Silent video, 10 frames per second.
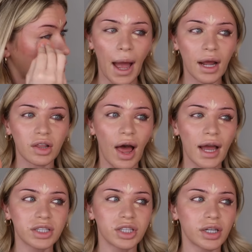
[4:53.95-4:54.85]
Back
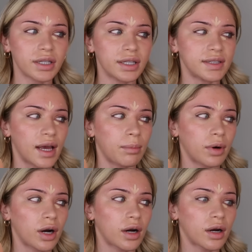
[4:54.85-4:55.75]
last year in
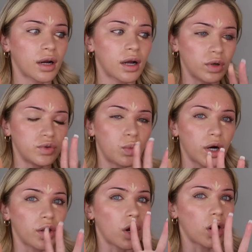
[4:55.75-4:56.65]
December was
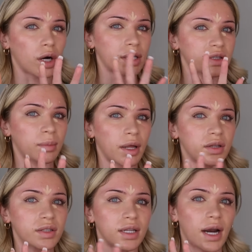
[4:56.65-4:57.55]
one of the hardest
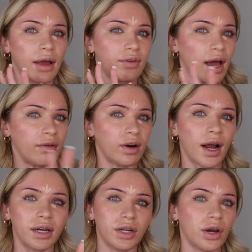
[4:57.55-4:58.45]
months that I've ever
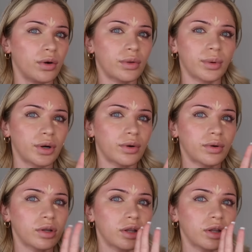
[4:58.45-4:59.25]
had to go through.